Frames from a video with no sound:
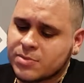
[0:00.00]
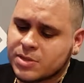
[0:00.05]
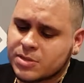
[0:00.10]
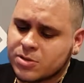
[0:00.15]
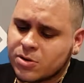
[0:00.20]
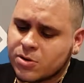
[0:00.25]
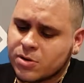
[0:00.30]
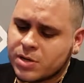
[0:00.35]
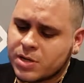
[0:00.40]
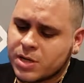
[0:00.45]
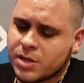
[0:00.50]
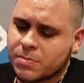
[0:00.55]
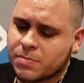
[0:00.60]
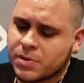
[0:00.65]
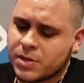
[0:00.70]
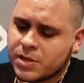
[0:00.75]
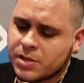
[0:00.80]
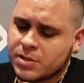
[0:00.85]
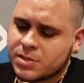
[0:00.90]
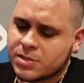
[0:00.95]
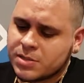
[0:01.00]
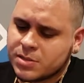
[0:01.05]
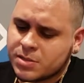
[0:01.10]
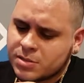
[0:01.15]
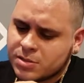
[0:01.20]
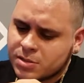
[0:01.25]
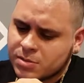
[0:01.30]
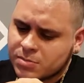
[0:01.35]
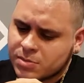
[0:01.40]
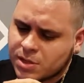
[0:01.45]
it's hard to get peace.
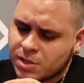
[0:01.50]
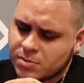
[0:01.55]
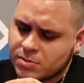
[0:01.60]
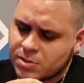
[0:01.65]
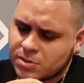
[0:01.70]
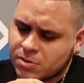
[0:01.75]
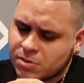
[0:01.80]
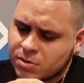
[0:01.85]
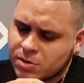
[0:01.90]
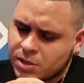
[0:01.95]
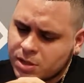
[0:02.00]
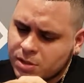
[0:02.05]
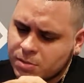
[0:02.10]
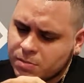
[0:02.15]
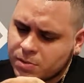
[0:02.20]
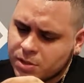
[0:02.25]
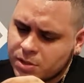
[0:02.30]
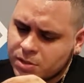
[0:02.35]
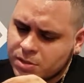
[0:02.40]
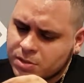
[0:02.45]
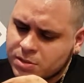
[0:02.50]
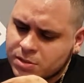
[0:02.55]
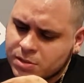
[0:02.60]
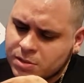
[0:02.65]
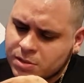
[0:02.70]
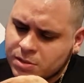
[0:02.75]
Sometimes it's hard to get peace.